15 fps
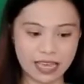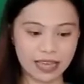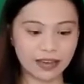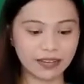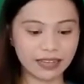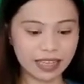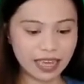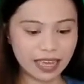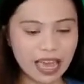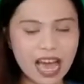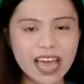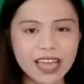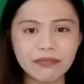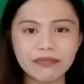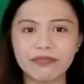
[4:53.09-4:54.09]
Okay,
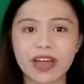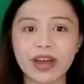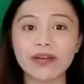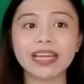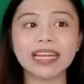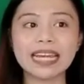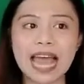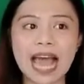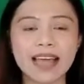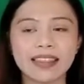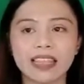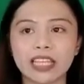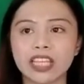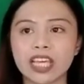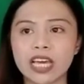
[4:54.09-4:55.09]
I am very
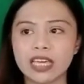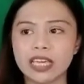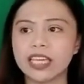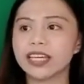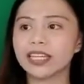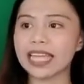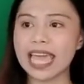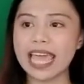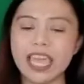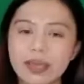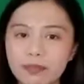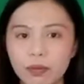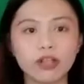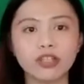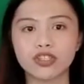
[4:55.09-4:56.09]
glad that you get
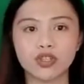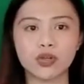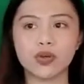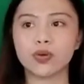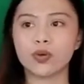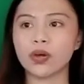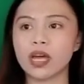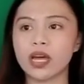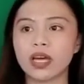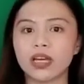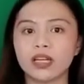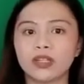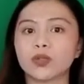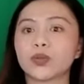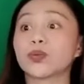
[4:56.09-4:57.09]
able to
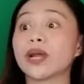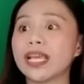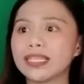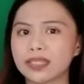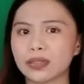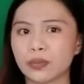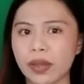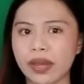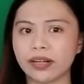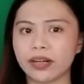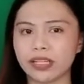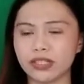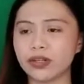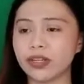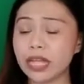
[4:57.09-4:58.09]
to raise
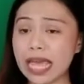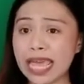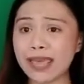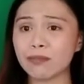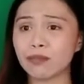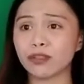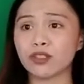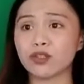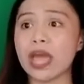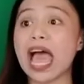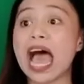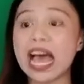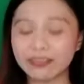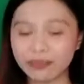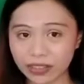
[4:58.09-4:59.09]
awareness. You could able to
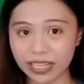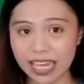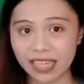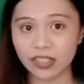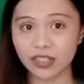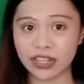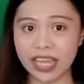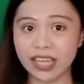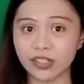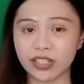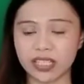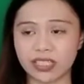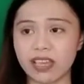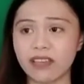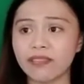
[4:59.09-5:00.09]
advocate
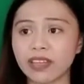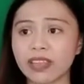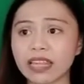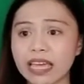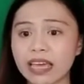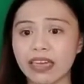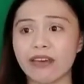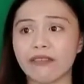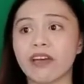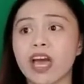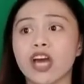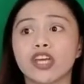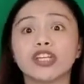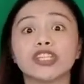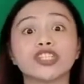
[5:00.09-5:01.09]
changes, even if
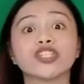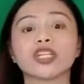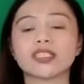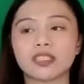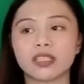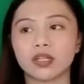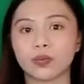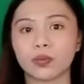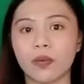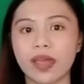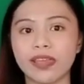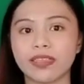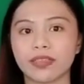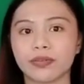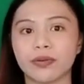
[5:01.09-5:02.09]
you're just a grade